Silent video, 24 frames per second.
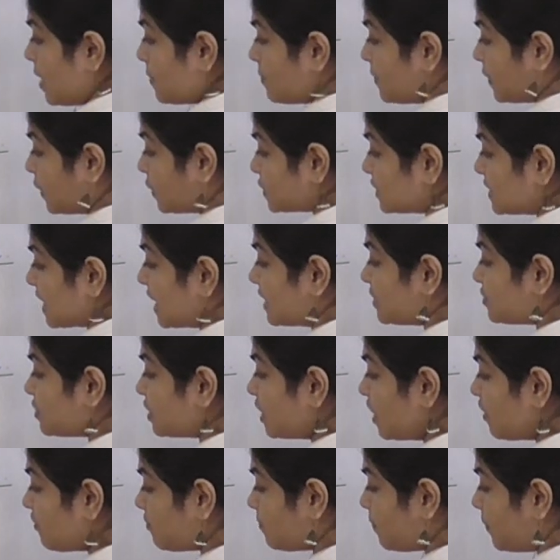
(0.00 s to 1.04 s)
Because
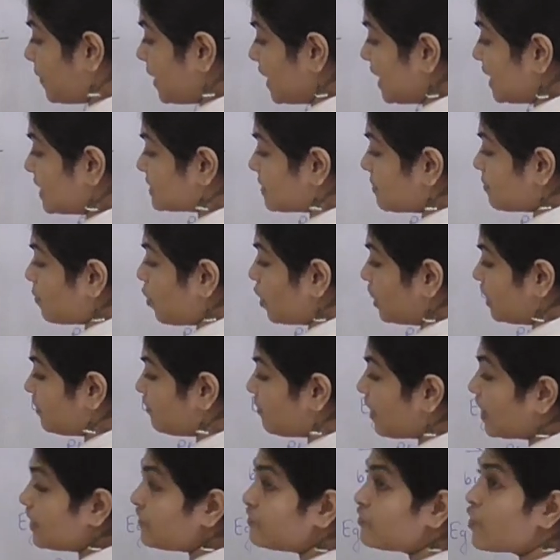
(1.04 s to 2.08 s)
tendril of pea is a
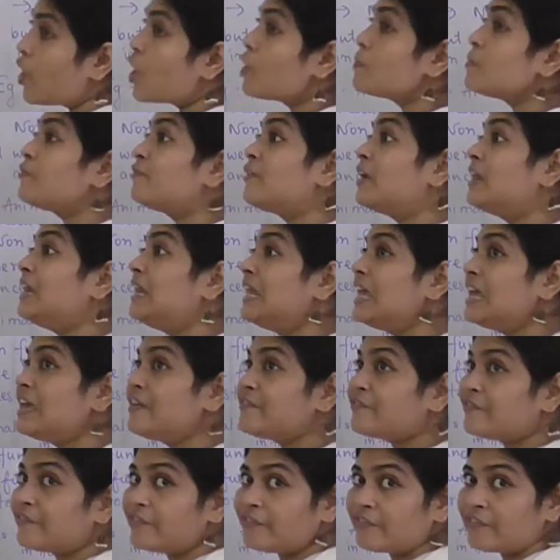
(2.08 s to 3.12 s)
modified form of a leaf.